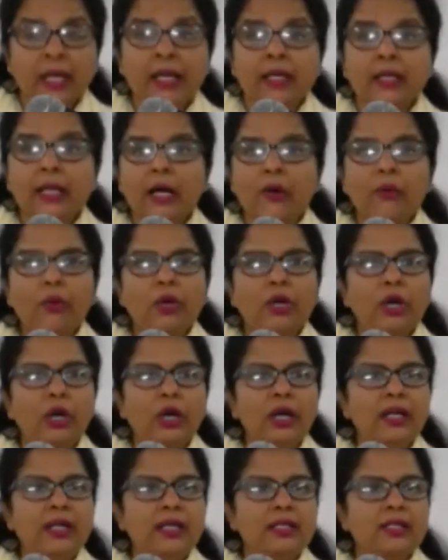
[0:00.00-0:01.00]
now
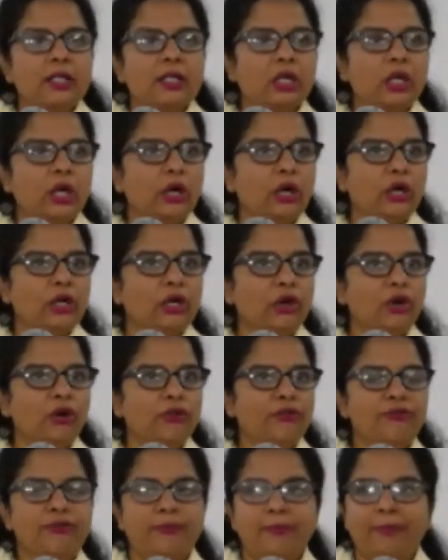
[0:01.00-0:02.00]
god is a god
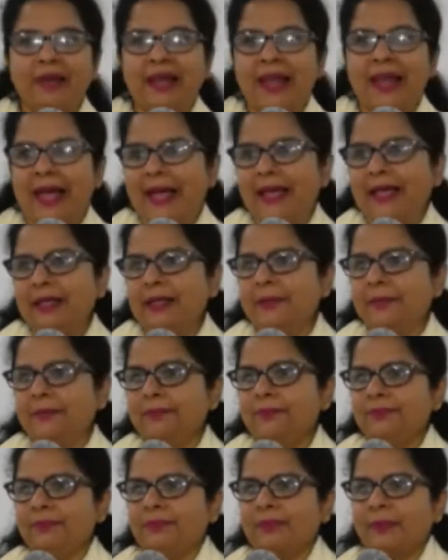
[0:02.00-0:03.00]
of plan
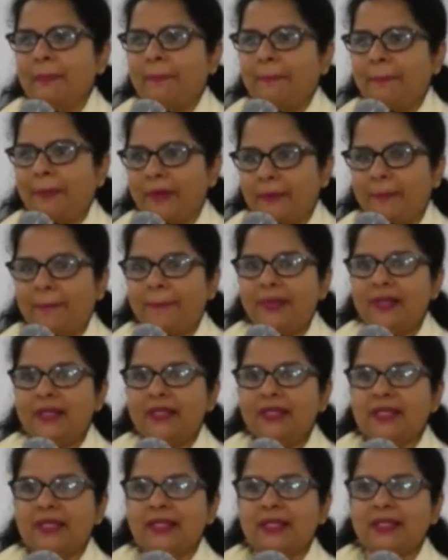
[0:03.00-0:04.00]

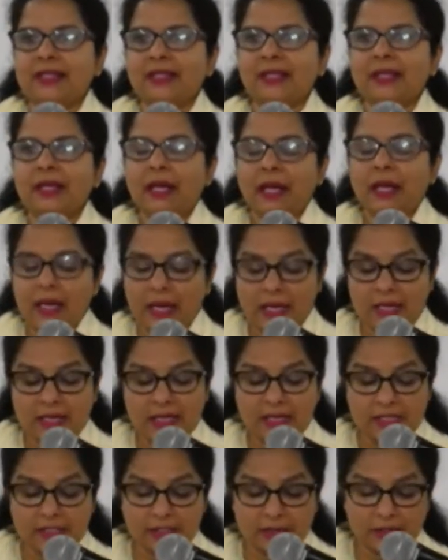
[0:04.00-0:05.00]
purpose and
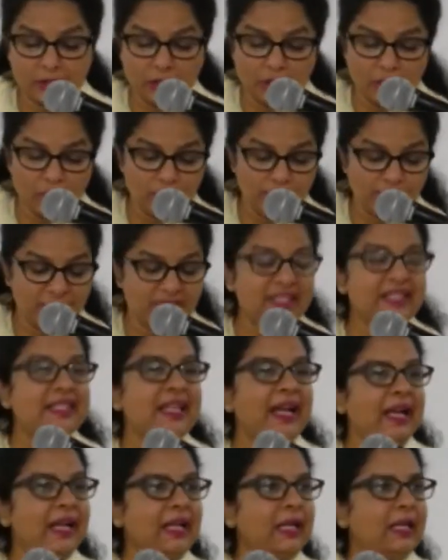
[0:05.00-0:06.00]
he's a god of
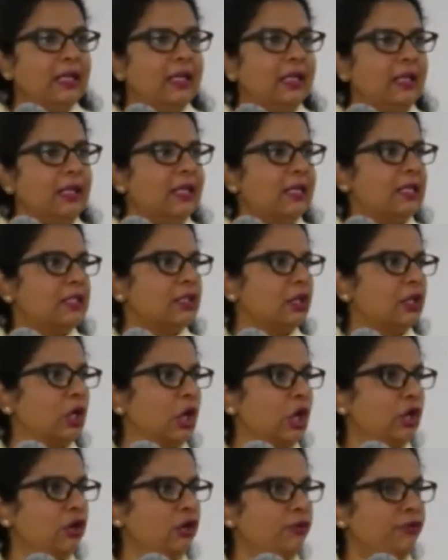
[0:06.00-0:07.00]
design he's a
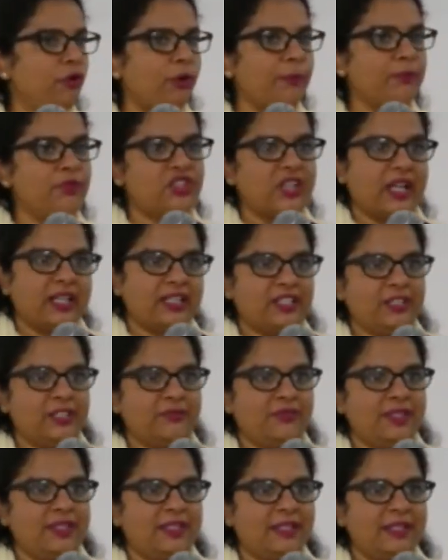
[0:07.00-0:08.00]
god of
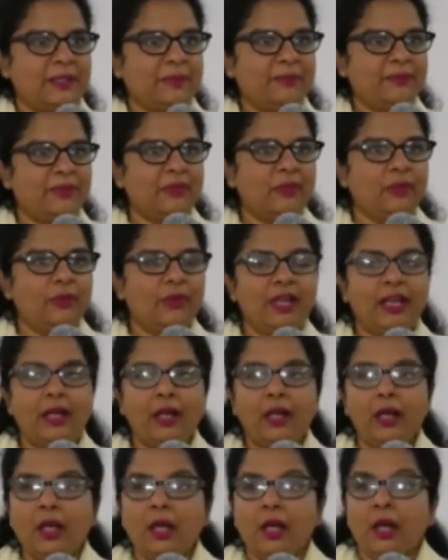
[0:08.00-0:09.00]
objectives
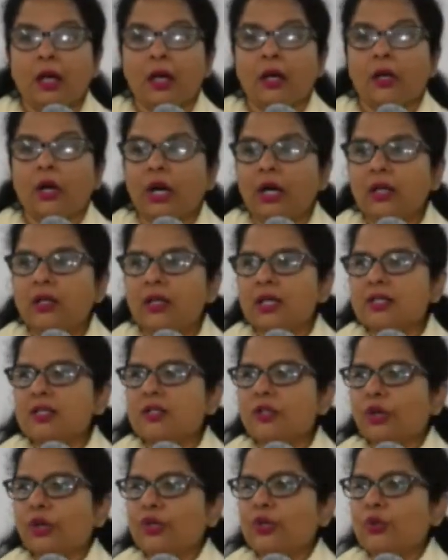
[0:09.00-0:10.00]
okay god does
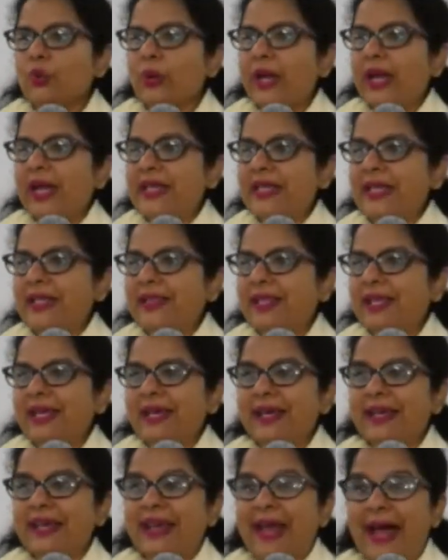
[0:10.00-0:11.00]
not do anything
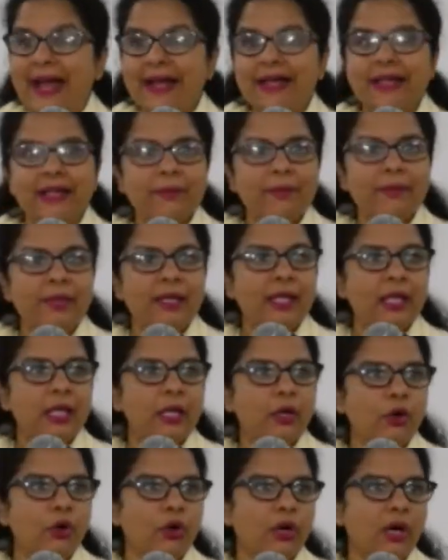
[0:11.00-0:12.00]

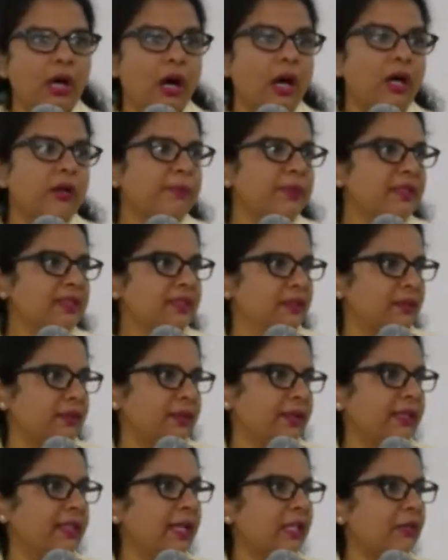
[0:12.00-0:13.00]
randomly or
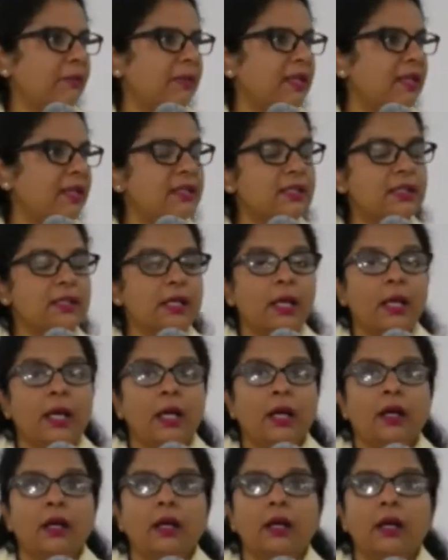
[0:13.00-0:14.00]
arbitrarily that means
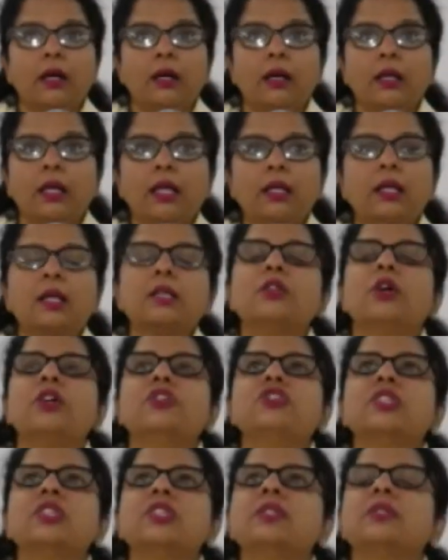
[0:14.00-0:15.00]
uh, he does
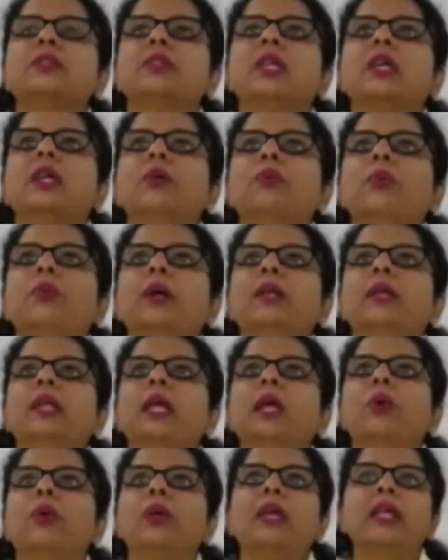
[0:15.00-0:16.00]
not just think one
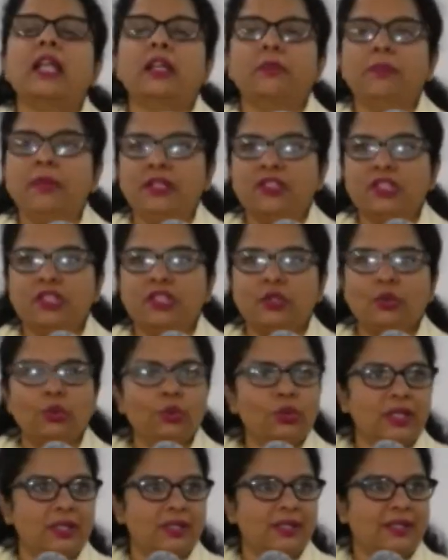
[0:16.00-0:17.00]
day okay let me just do
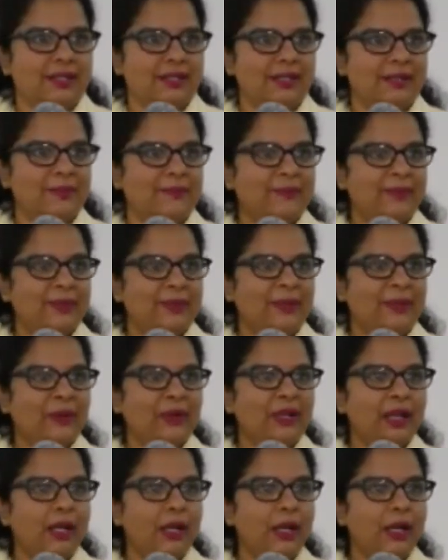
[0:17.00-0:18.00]
this
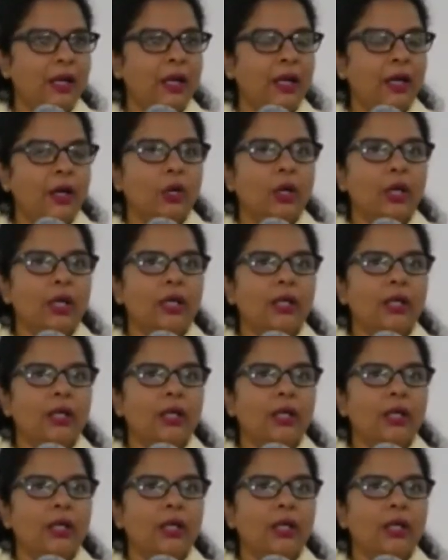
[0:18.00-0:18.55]
okay or